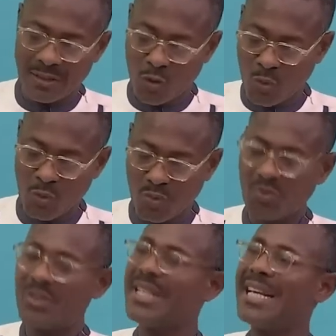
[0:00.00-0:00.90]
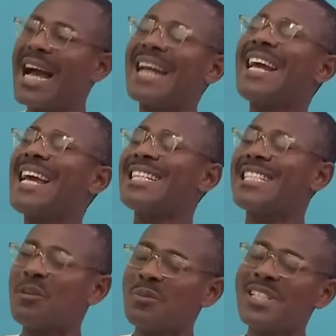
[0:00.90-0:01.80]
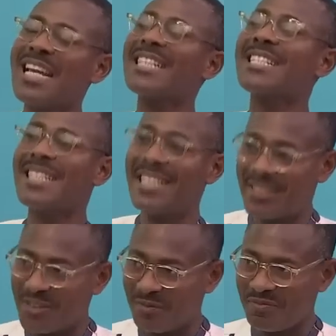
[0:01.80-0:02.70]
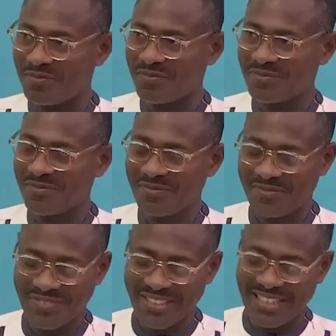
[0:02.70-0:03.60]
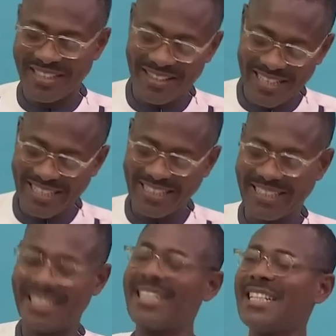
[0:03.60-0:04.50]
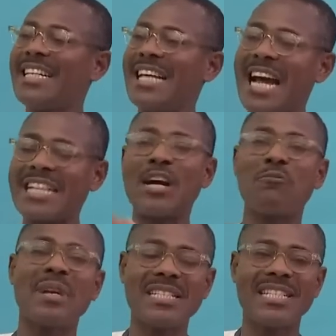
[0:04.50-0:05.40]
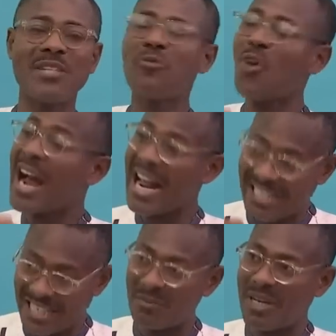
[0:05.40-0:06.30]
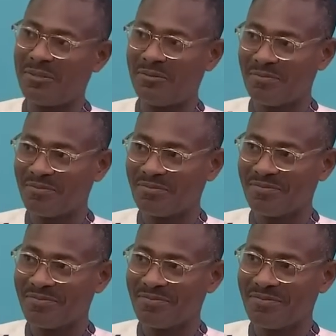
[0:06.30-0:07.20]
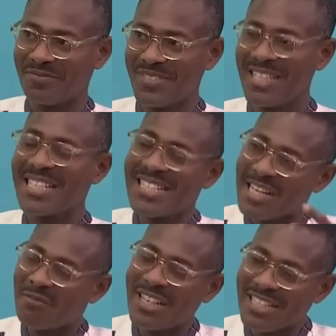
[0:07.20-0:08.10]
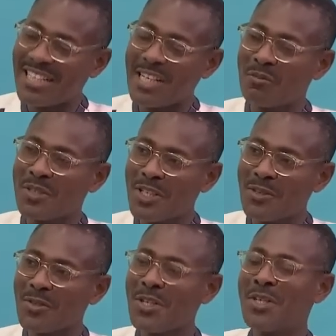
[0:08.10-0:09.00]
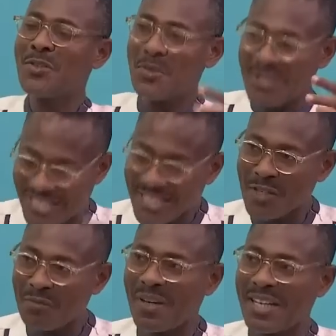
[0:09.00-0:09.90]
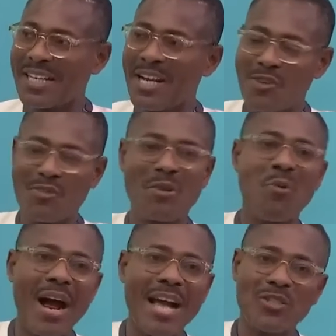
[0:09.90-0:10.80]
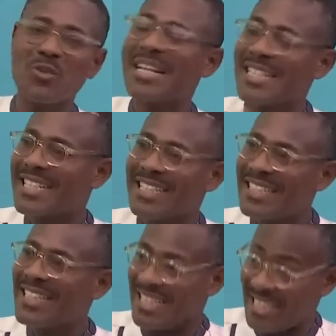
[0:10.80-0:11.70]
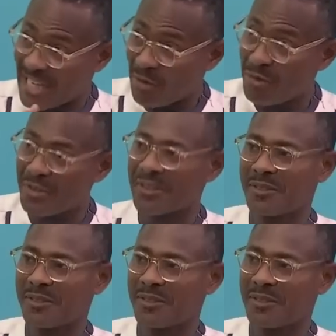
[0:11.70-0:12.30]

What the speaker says: 2, they had exceptional zeal. 3, they had capacity for hard labor. They subjected themselves to discipline required to excel in their field.